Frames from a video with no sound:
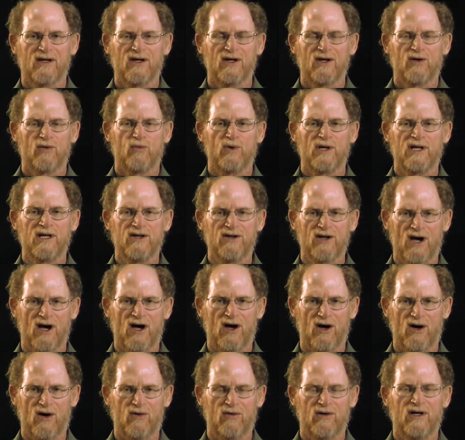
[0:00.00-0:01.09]
We
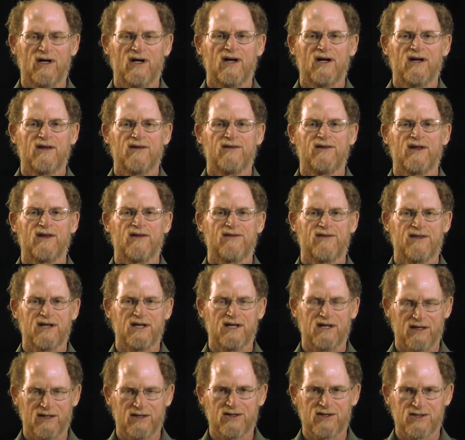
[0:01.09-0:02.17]
know that the
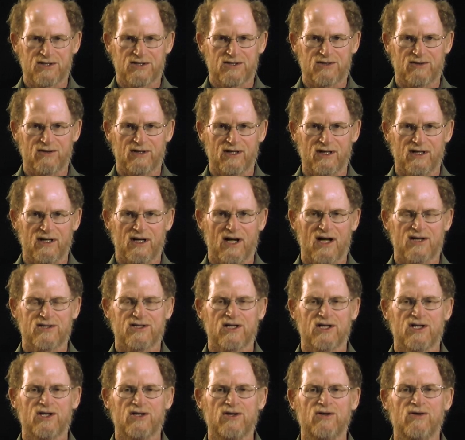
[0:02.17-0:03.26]
industry has a
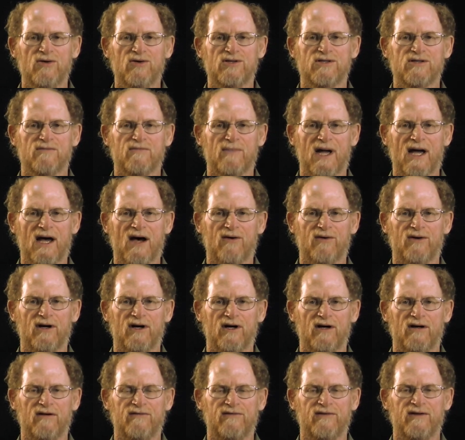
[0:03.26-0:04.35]
huge amount
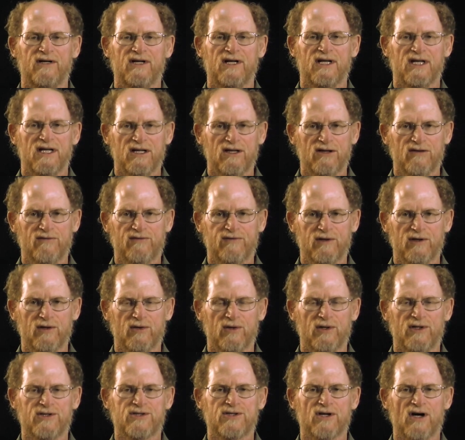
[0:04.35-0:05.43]
of
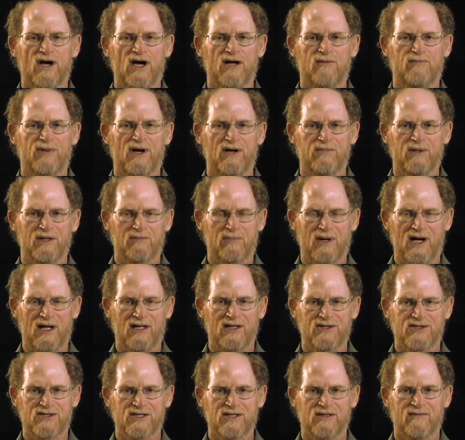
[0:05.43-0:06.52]
influence on public
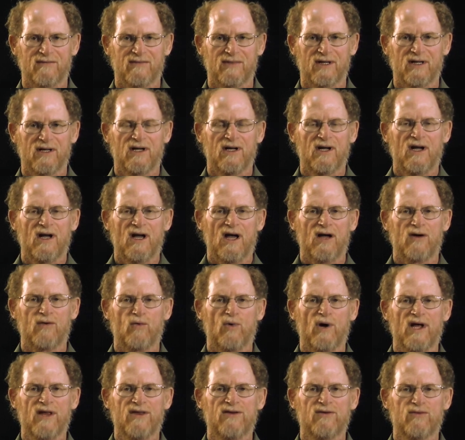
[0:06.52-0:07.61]
policy. And
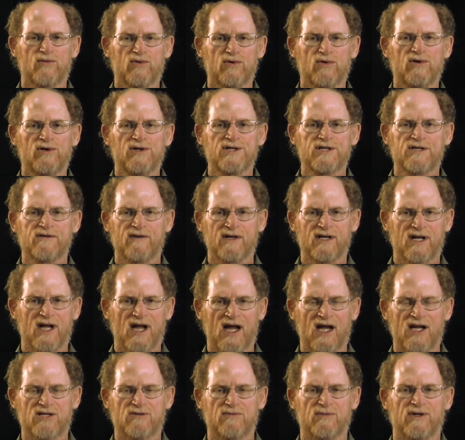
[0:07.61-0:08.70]
when the rules of
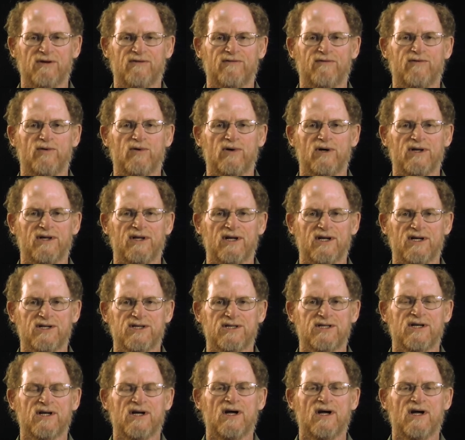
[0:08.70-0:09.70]
engagement for this